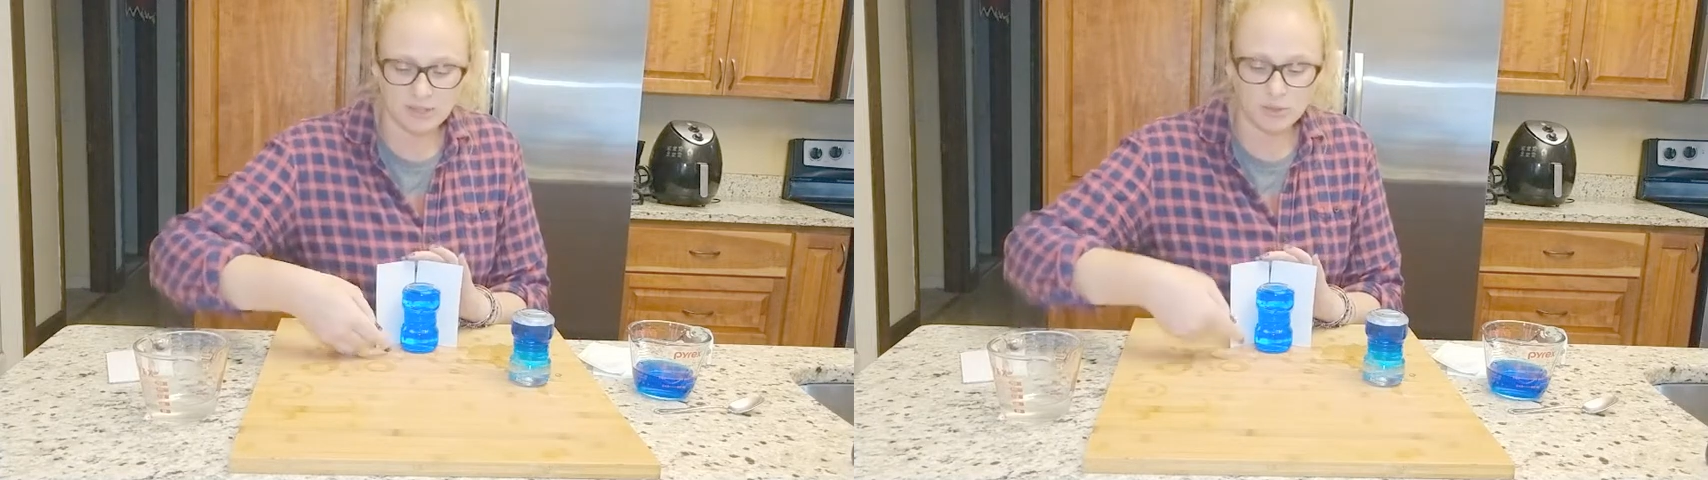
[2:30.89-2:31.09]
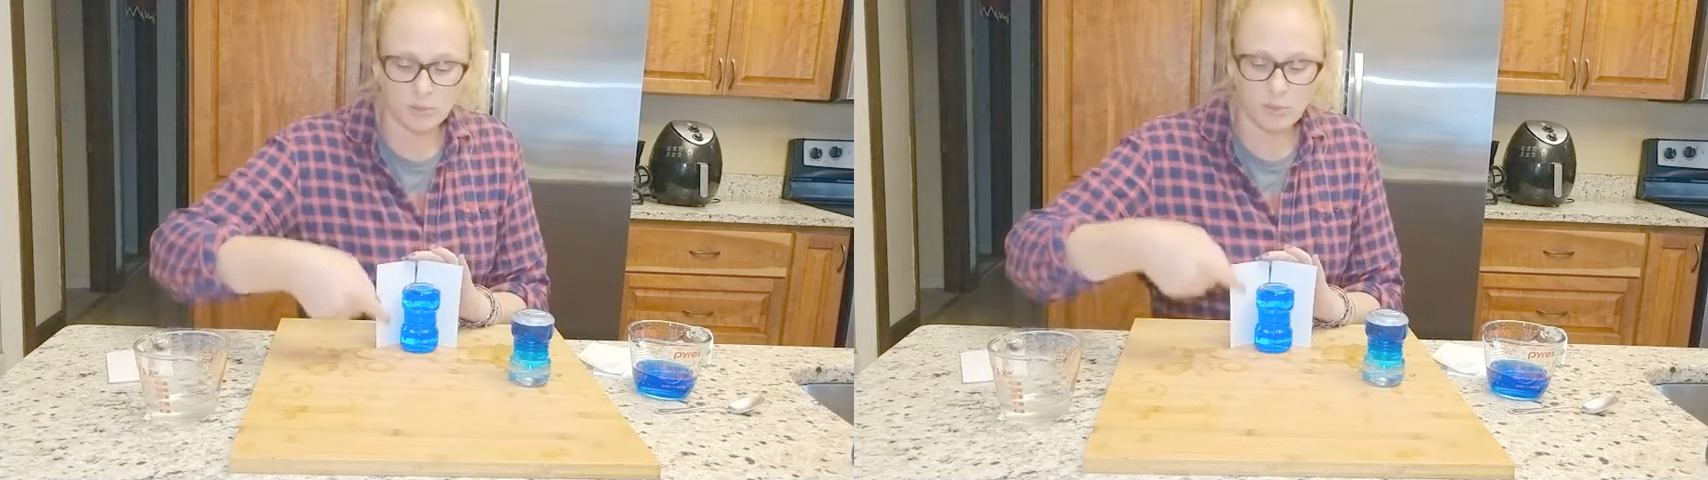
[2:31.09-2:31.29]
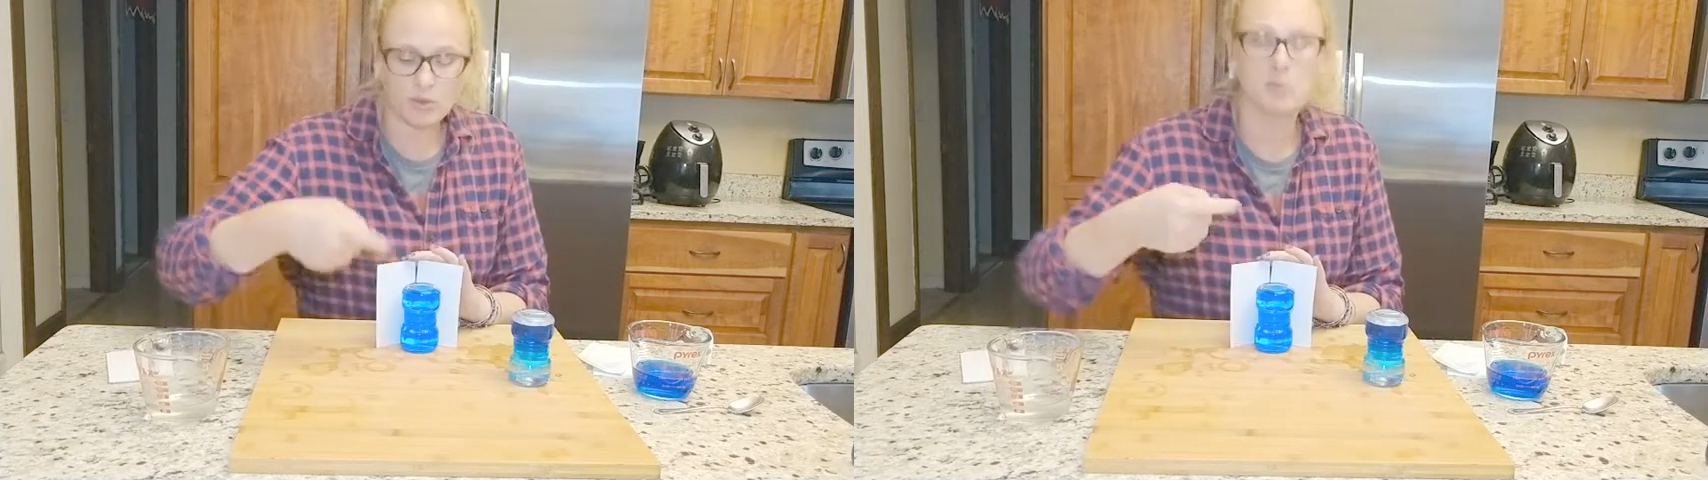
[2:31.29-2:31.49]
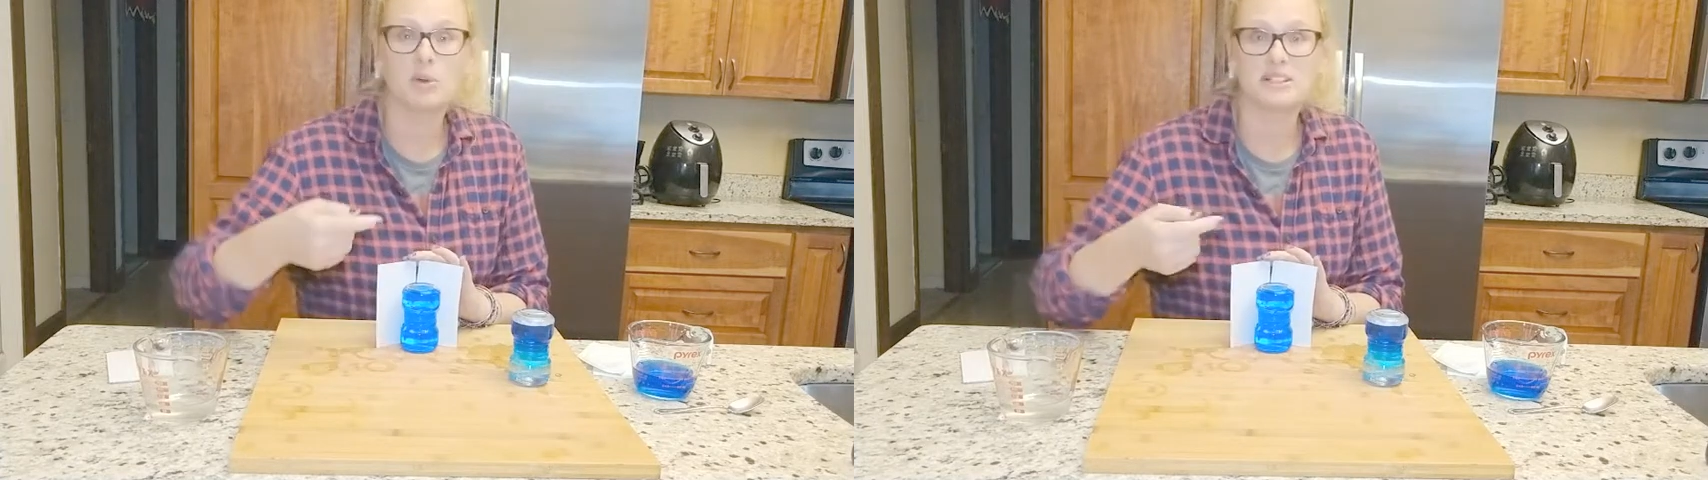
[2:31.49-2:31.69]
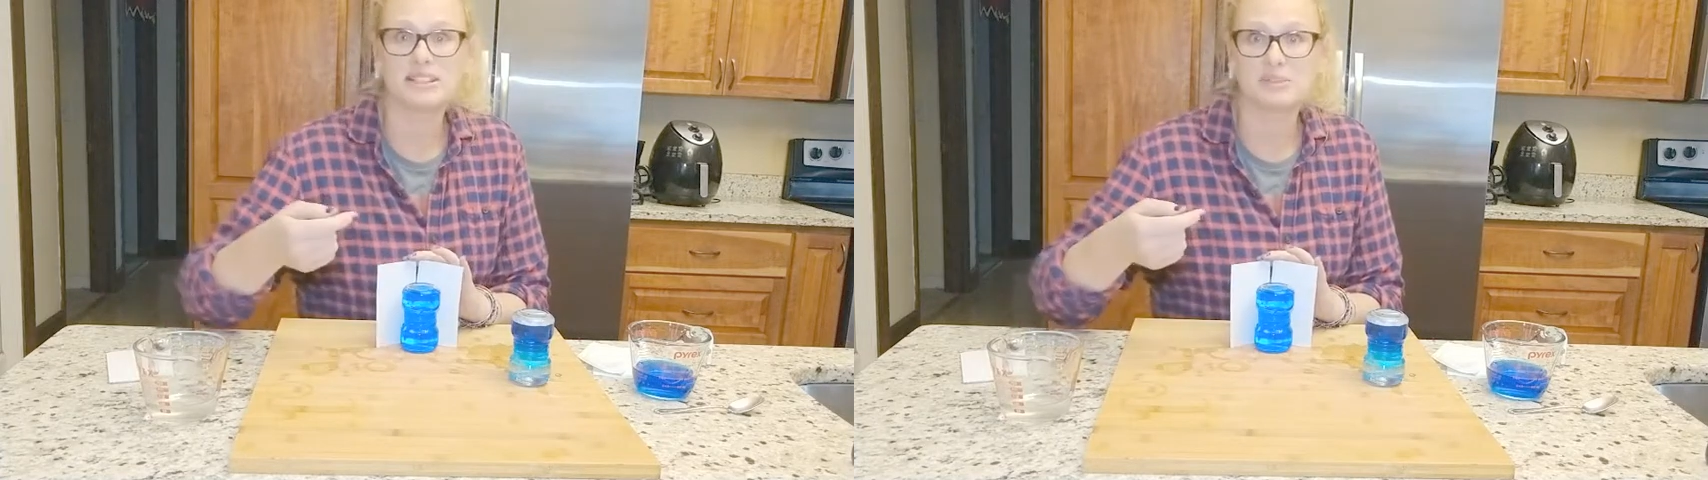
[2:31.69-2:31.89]
The warm
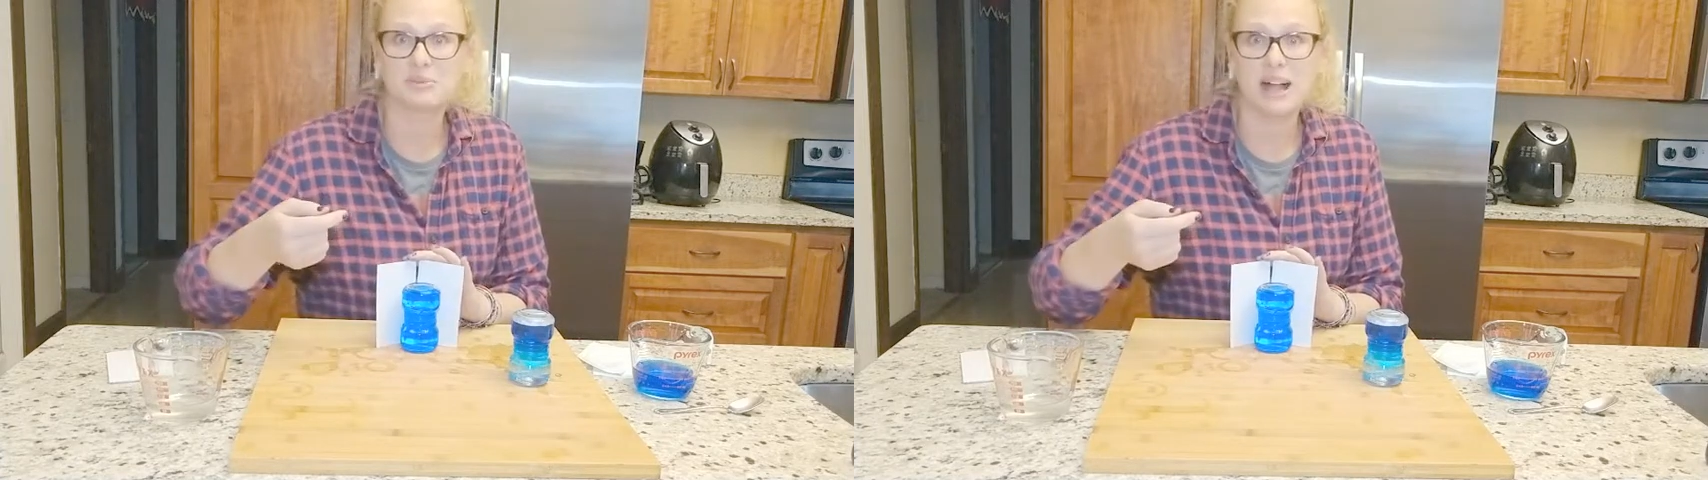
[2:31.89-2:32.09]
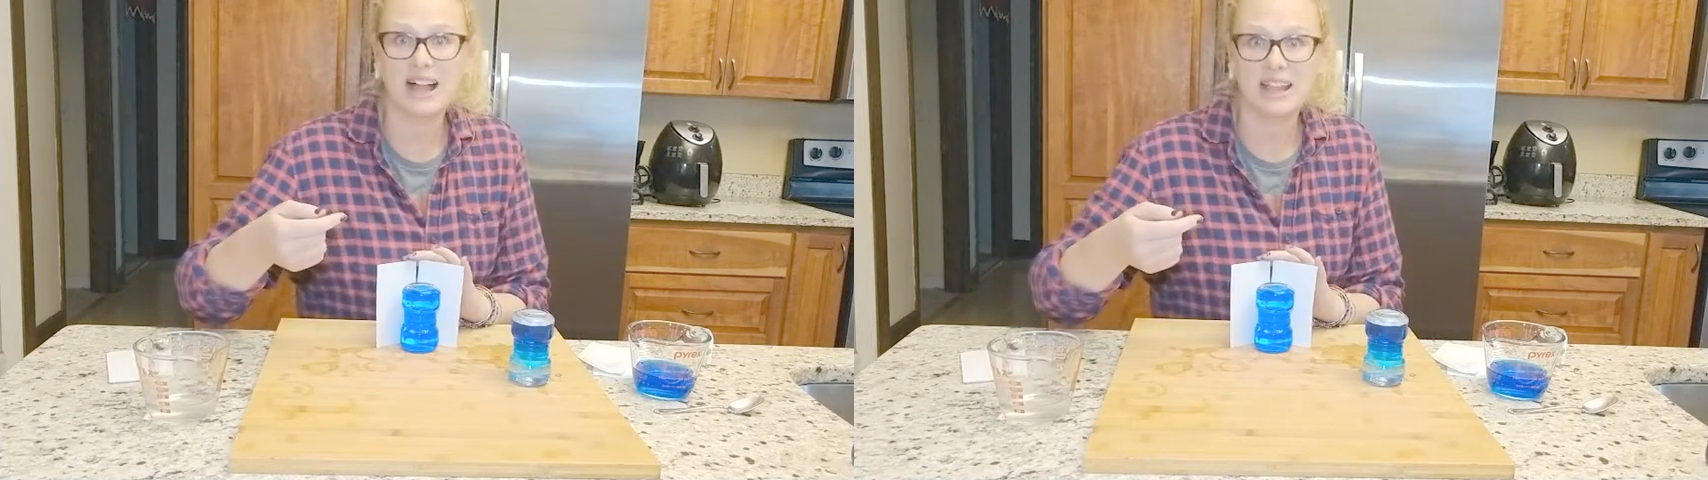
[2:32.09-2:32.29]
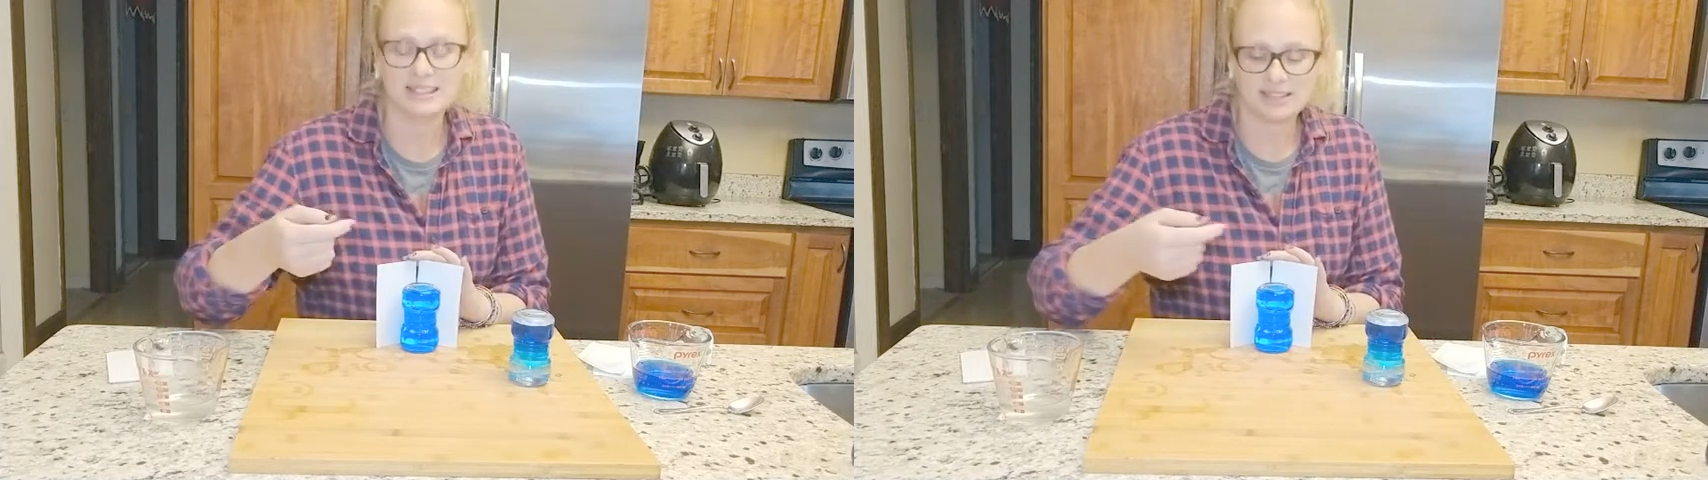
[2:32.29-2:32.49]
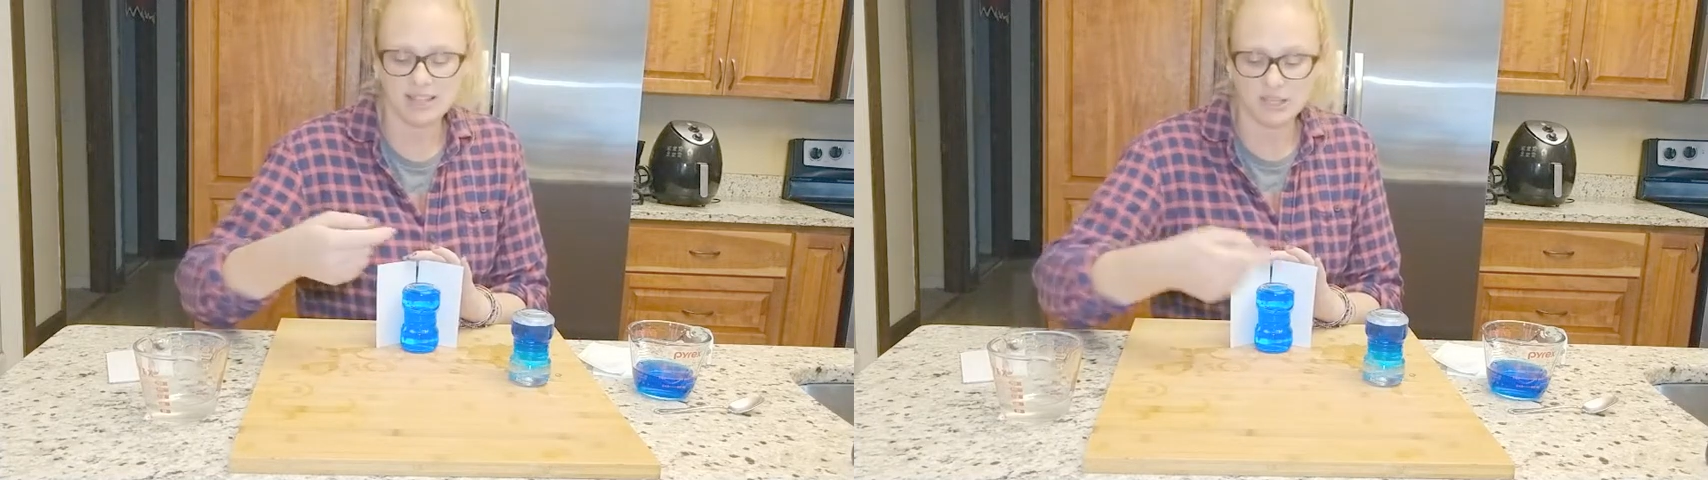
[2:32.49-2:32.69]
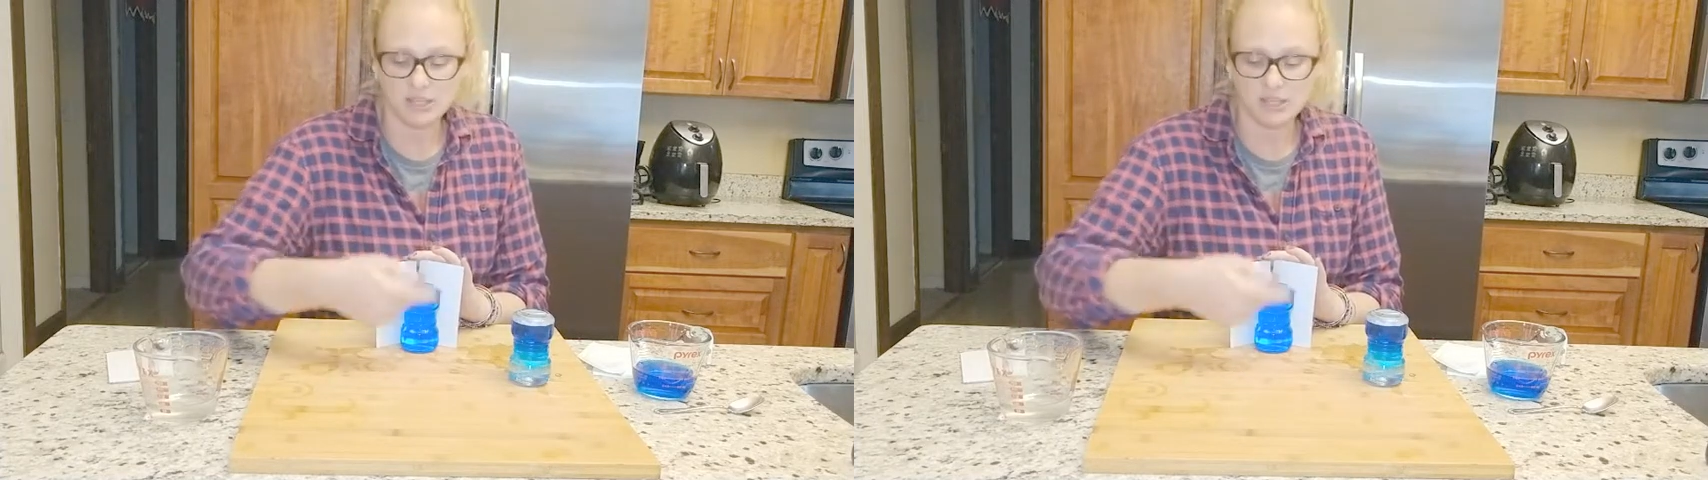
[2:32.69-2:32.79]
wants to rise.